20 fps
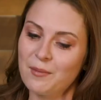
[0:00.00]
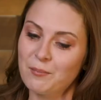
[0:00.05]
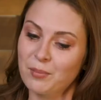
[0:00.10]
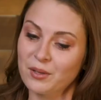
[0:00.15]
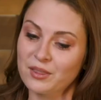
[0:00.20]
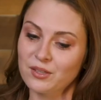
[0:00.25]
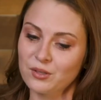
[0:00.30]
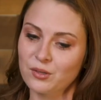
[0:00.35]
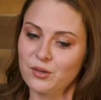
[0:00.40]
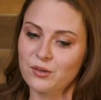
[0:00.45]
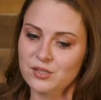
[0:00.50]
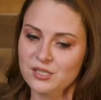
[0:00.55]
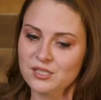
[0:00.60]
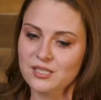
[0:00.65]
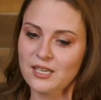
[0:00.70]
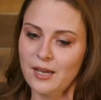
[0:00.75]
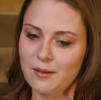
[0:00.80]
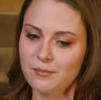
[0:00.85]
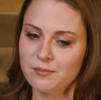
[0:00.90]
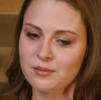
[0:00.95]
But the Lord
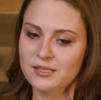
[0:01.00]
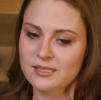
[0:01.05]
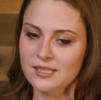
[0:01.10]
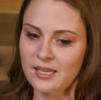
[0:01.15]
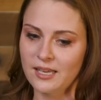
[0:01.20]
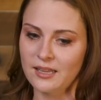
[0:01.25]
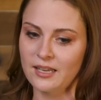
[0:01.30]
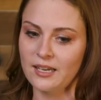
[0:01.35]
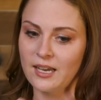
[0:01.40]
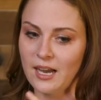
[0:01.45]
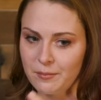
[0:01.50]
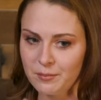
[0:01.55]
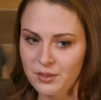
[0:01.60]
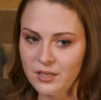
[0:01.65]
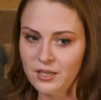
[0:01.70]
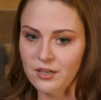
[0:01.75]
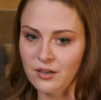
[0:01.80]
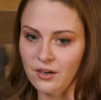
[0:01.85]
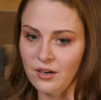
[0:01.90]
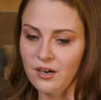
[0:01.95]
just kept saying, like, I'm
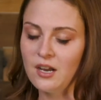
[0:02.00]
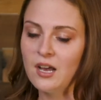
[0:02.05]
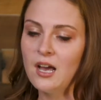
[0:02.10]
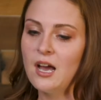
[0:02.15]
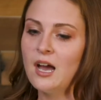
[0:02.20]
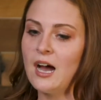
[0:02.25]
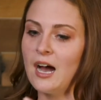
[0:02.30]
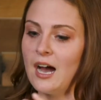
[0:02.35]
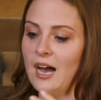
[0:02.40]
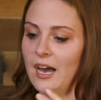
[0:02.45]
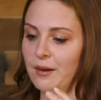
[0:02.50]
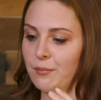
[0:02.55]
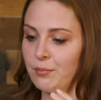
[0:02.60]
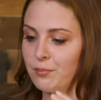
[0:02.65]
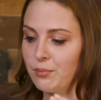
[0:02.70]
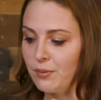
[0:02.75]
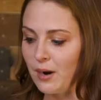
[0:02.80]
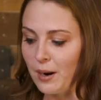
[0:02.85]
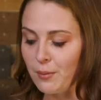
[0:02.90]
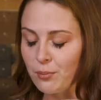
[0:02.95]
here. I
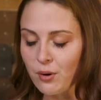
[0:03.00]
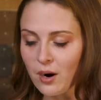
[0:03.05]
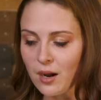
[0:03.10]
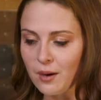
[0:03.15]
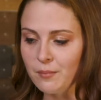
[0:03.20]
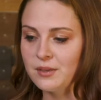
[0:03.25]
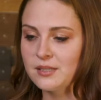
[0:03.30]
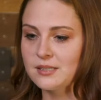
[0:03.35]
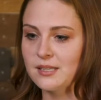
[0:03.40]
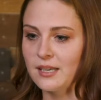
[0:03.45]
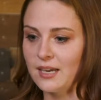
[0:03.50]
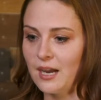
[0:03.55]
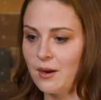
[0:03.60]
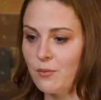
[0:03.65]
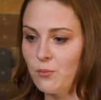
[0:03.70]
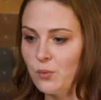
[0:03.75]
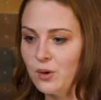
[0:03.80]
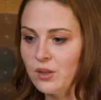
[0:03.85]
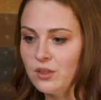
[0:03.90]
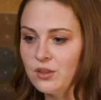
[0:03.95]
promise, like,
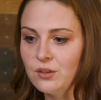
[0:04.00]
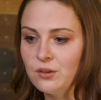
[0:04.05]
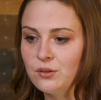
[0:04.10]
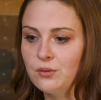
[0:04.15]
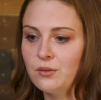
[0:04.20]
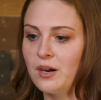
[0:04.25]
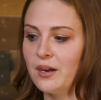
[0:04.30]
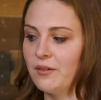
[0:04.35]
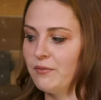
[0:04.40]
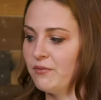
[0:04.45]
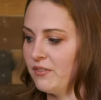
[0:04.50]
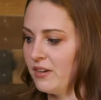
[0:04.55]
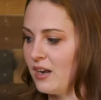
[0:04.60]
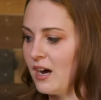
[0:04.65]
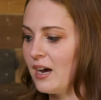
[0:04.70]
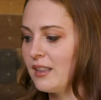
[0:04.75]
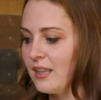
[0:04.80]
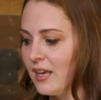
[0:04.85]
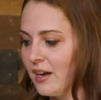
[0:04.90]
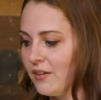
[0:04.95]
I'm with you. I'm
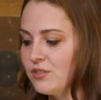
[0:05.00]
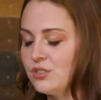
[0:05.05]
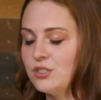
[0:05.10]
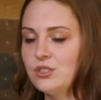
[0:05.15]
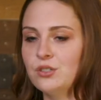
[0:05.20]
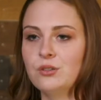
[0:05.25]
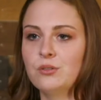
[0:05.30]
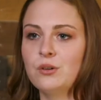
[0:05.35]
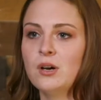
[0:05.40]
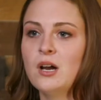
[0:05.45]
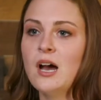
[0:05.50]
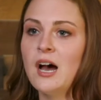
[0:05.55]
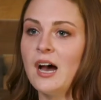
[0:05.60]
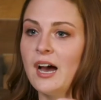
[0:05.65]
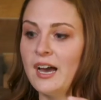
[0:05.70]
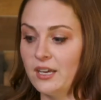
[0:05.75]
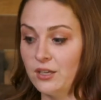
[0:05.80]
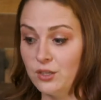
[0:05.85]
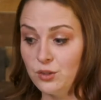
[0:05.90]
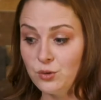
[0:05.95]
not left you.
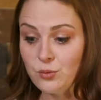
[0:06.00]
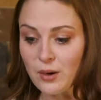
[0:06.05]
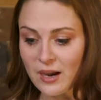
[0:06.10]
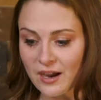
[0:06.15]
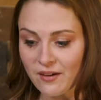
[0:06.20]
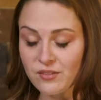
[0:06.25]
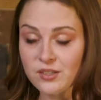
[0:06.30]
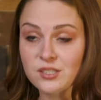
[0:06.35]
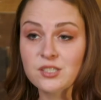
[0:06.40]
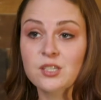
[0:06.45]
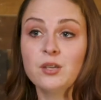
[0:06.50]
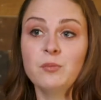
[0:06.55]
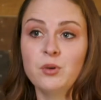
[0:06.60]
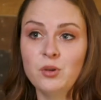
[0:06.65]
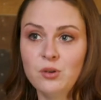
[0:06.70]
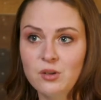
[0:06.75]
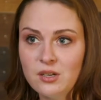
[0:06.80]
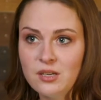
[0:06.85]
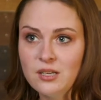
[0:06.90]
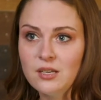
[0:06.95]
You have this
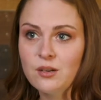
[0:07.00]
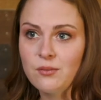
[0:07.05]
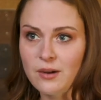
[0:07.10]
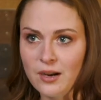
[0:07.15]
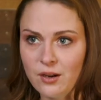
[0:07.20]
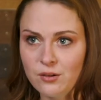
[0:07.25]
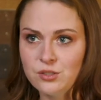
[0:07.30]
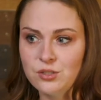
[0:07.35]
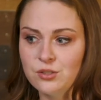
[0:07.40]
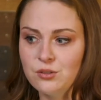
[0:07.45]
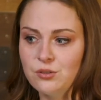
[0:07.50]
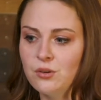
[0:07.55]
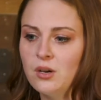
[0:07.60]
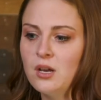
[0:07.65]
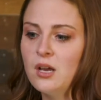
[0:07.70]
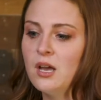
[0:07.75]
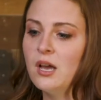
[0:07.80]
community around you.